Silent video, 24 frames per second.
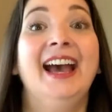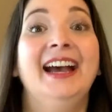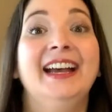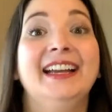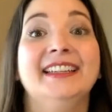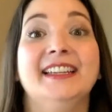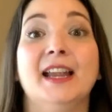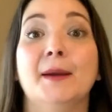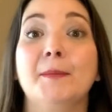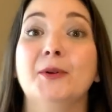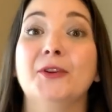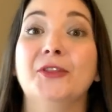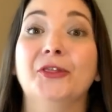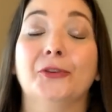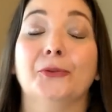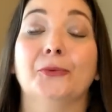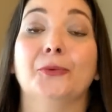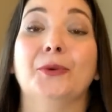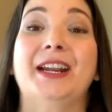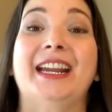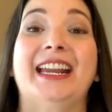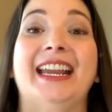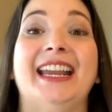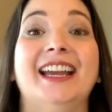Number
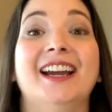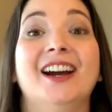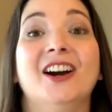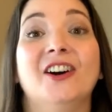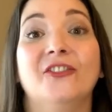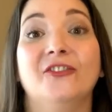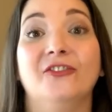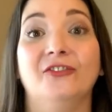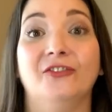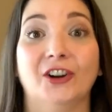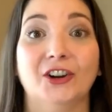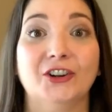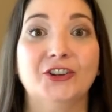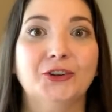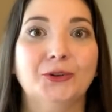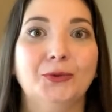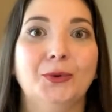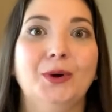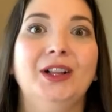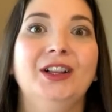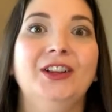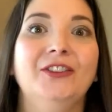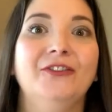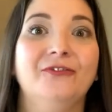three,
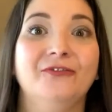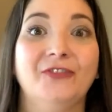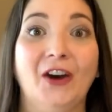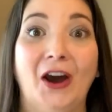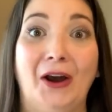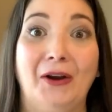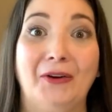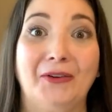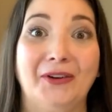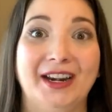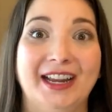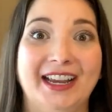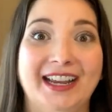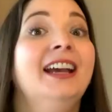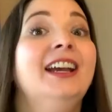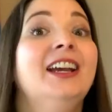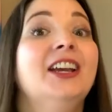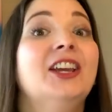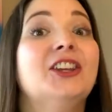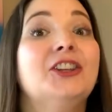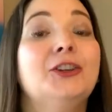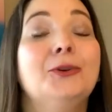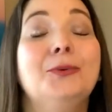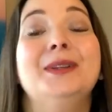virtual phone.
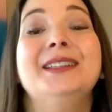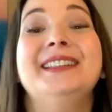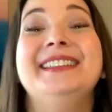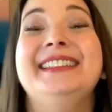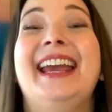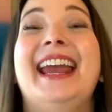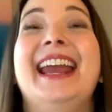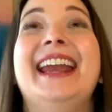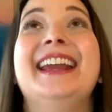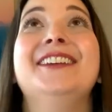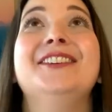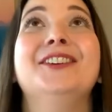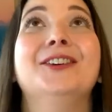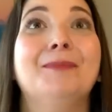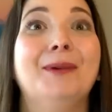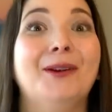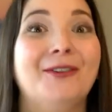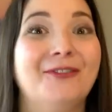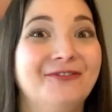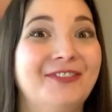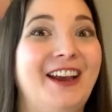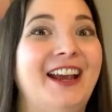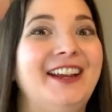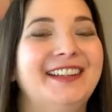You will take your
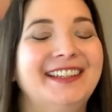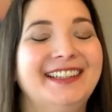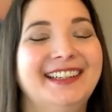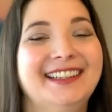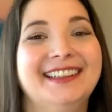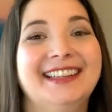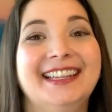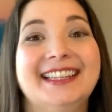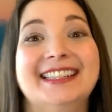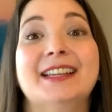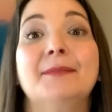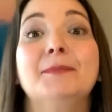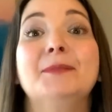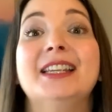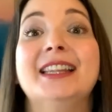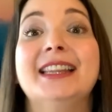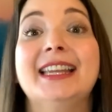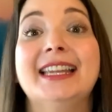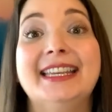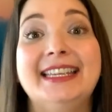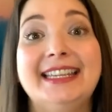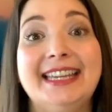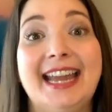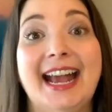professionalism to
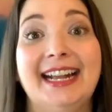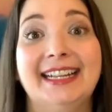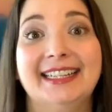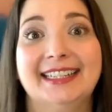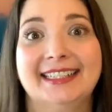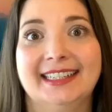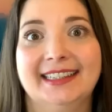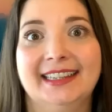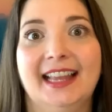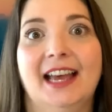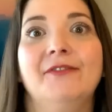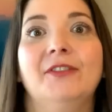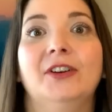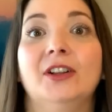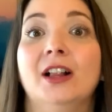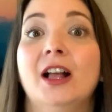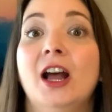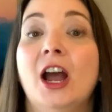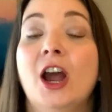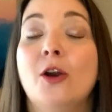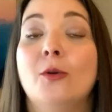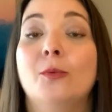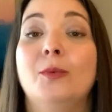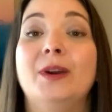the next level
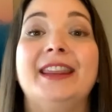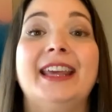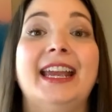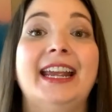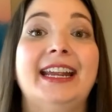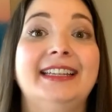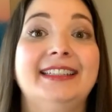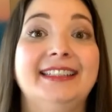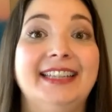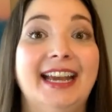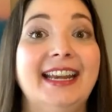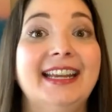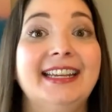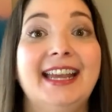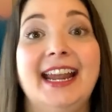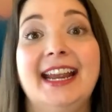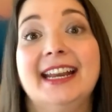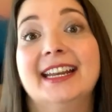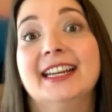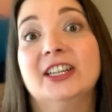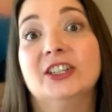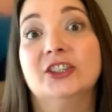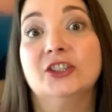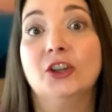with a
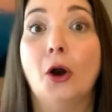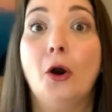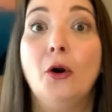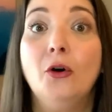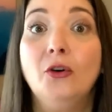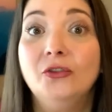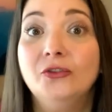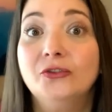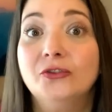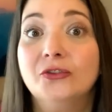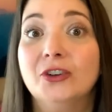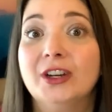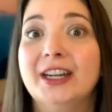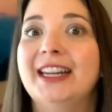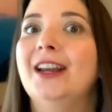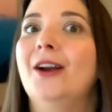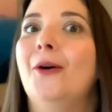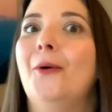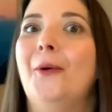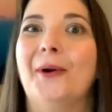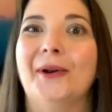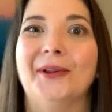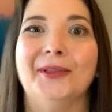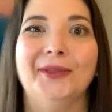dedicated toll free
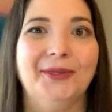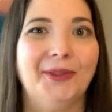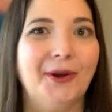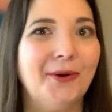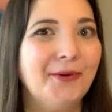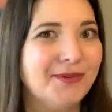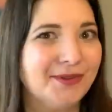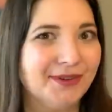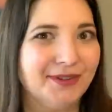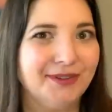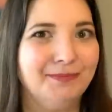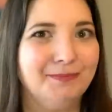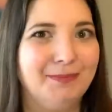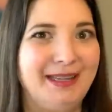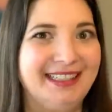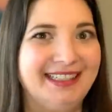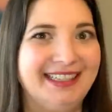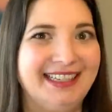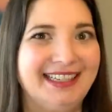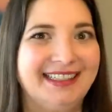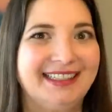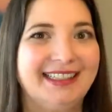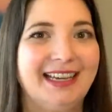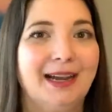or local
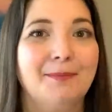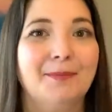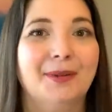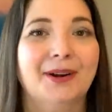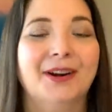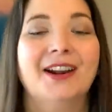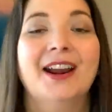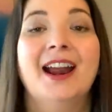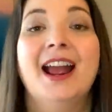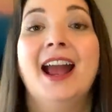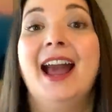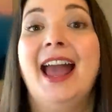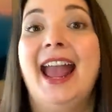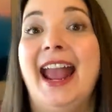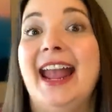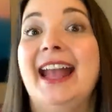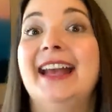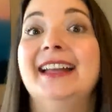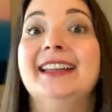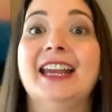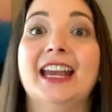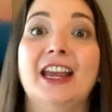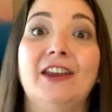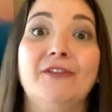business number
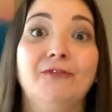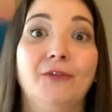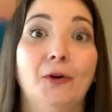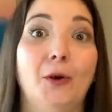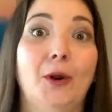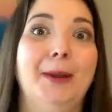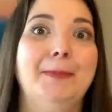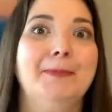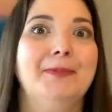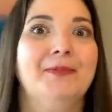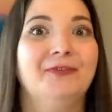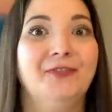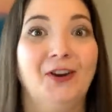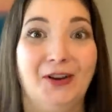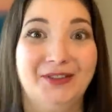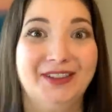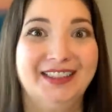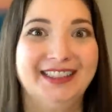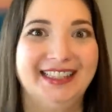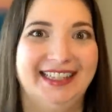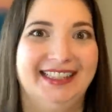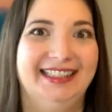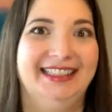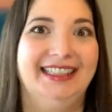and a VoIP phone
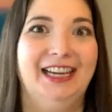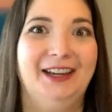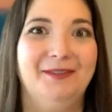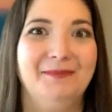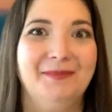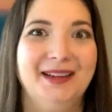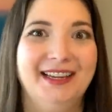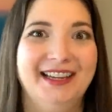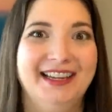system.